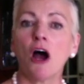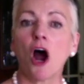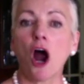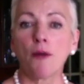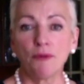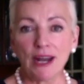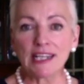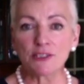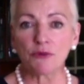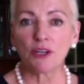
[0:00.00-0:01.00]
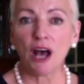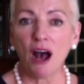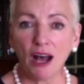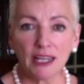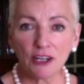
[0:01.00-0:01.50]
Our brains were on
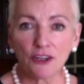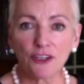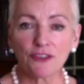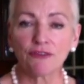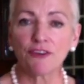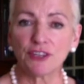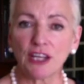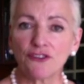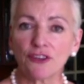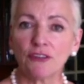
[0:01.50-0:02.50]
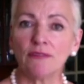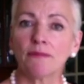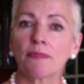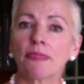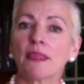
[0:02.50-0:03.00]
high alert for danger,
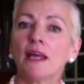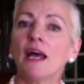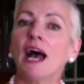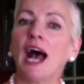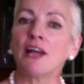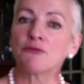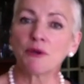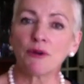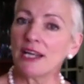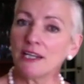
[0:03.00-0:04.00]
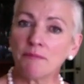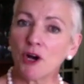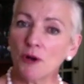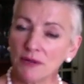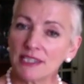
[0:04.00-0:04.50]
and we were in a
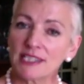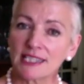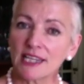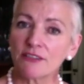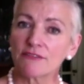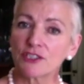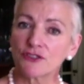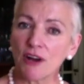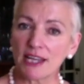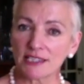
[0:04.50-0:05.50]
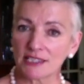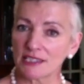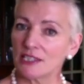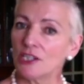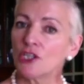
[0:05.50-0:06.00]
permanent state of stress
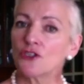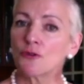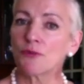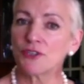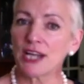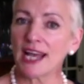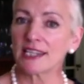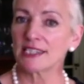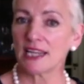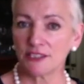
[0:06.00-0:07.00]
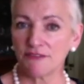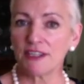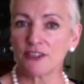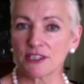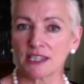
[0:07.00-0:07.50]
to protect and feed
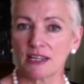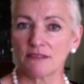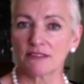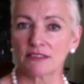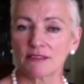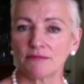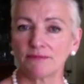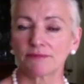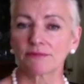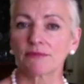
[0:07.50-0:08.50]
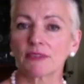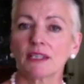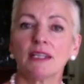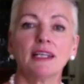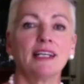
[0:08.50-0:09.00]
ourselves.
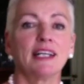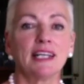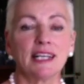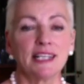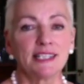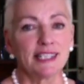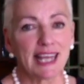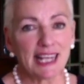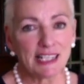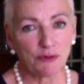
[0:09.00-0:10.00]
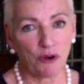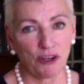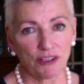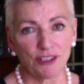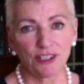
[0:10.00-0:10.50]
In today's
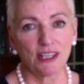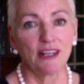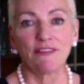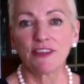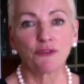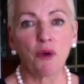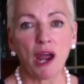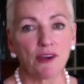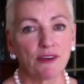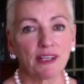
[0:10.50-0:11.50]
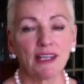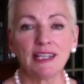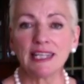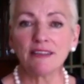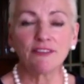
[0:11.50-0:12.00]
world, this wiring
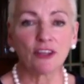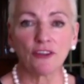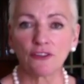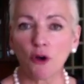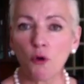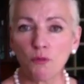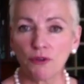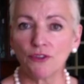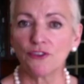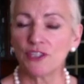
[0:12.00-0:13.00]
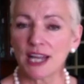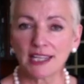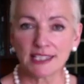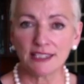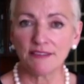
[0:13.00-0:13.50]
leaves us open to
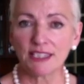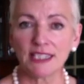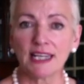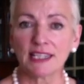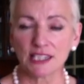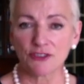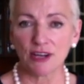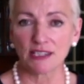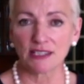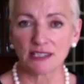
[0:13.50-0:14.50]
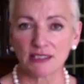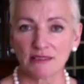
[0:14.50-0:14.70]
negativity and stress.